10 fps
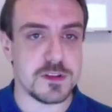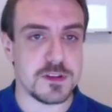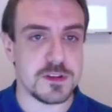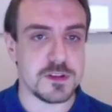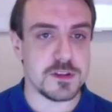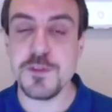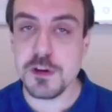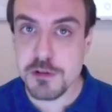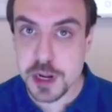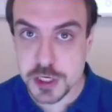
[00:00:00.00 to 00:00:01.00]
Think
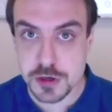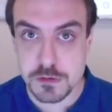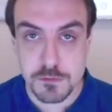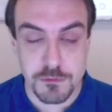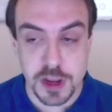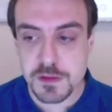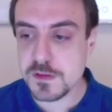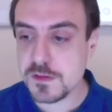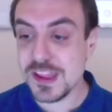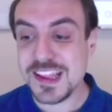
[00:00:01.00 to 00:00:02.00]
misconfiguration,
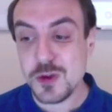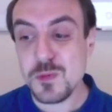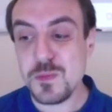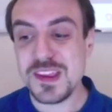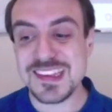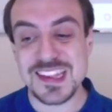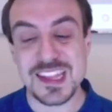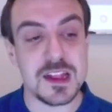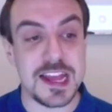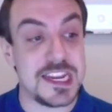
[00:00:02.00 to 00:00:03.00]
right? So it could be
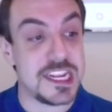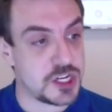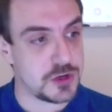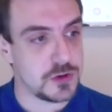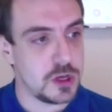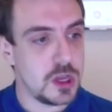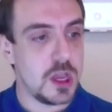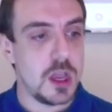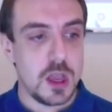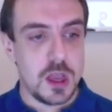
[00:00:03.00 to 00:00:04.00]
still an issue.
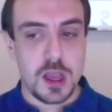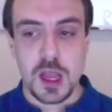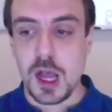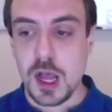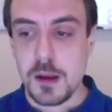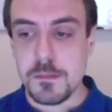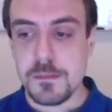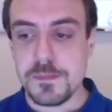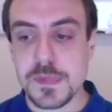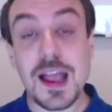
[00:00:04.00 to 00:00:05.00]

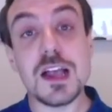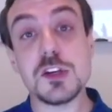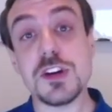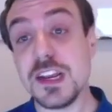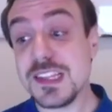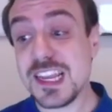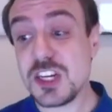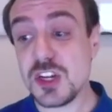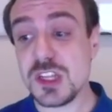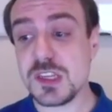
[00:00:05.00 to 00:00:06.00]
As
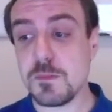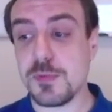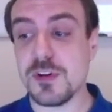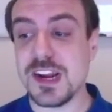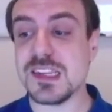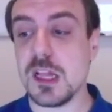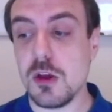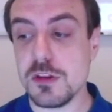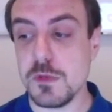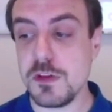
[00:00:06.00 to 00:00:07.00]
organizations progress
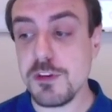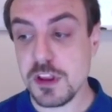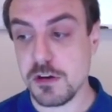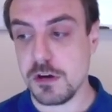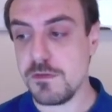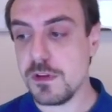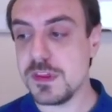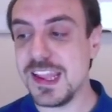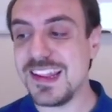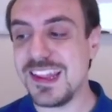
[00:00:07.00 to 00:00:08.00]
along the maturity curve,
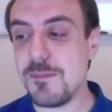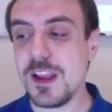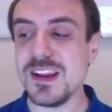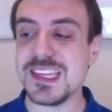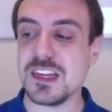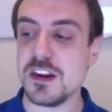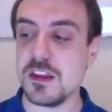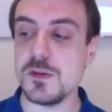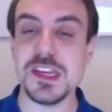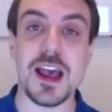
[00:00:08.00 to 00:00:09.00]
they typically start
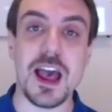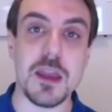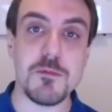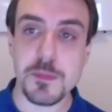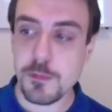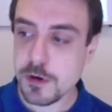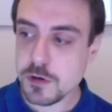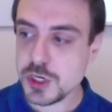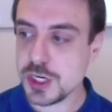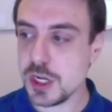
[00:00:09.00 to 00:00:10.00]
using a hybrid
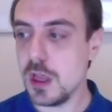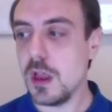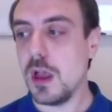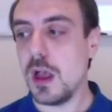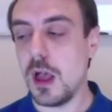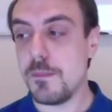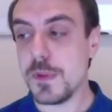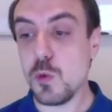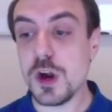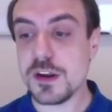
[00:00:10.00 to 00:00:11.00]
approach
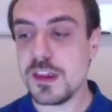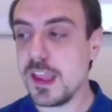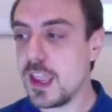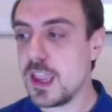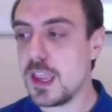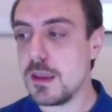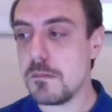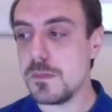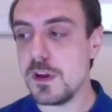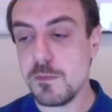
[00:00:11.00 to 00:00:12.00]
where
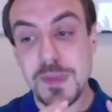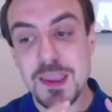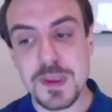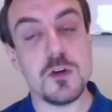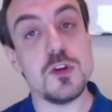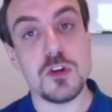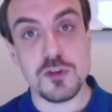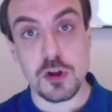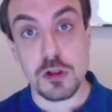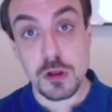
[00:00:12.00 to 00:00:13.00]
there may be good
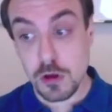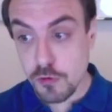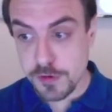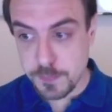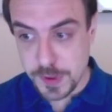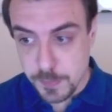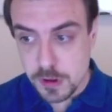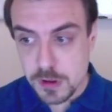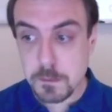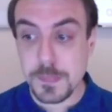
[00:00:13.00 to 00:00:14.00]
control over
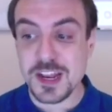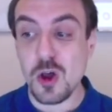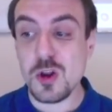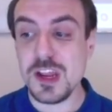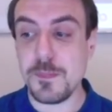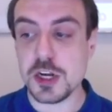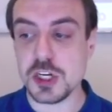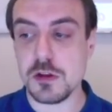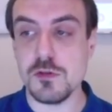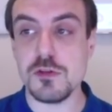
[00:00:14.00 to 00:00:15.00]
people, but only
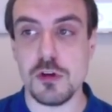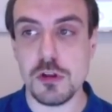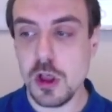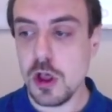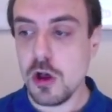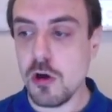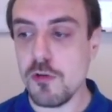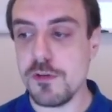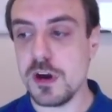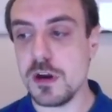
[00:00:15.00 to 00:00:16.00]
partial control
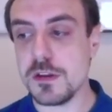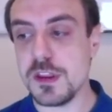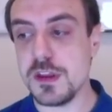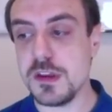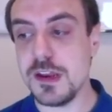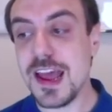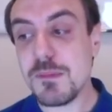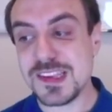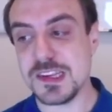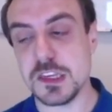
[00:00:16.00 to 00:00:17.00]
over the
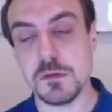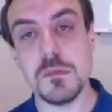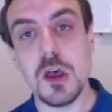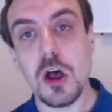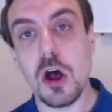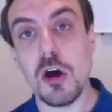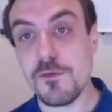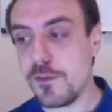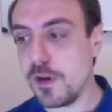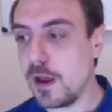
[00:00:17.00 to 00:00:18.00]
dynamicism
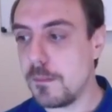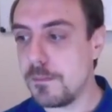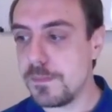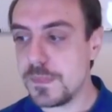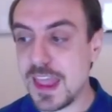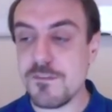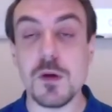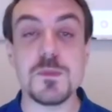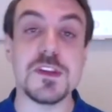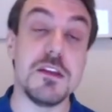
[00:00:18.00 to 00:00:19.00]
of
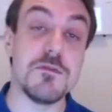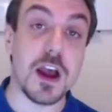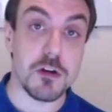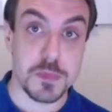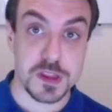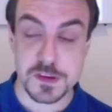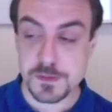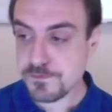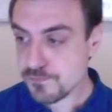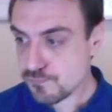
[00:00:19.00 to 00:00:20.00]
DevOps environments.